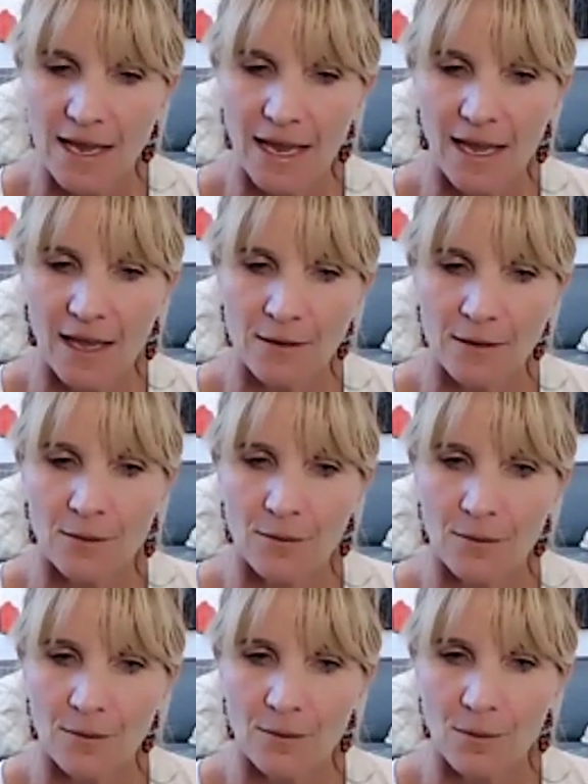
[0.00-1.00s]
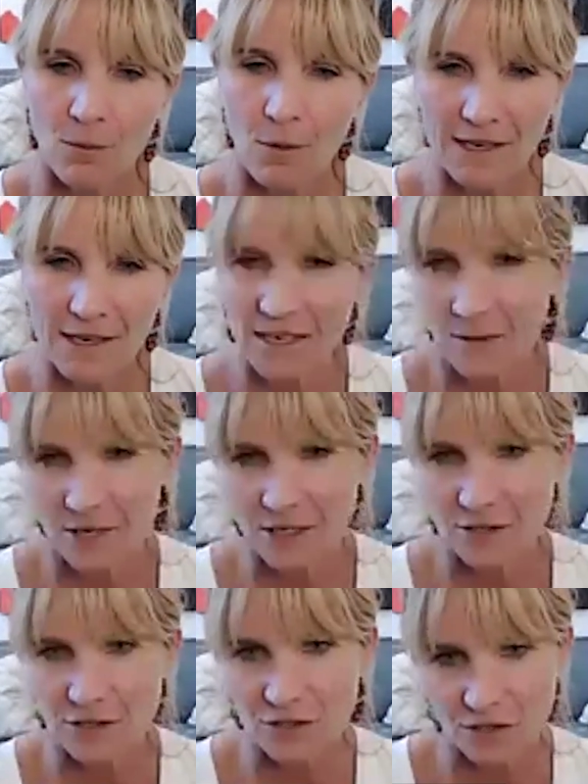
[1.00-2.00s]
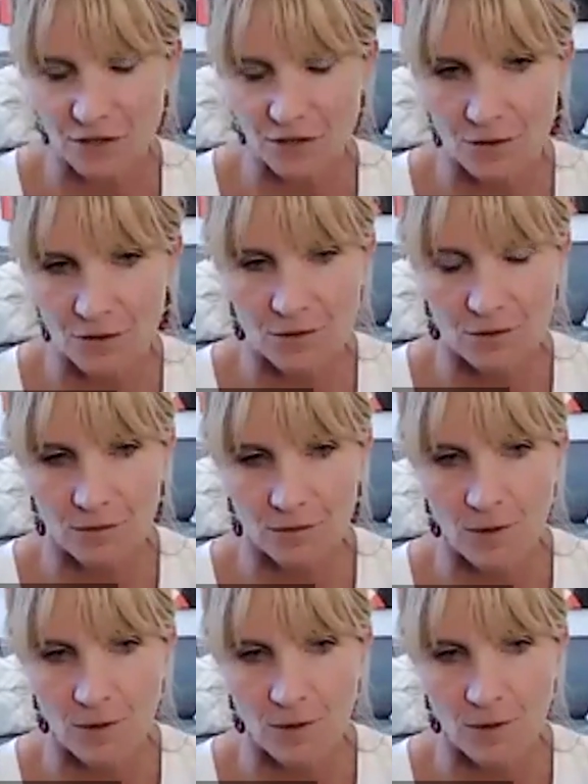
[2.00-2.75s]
And what can we do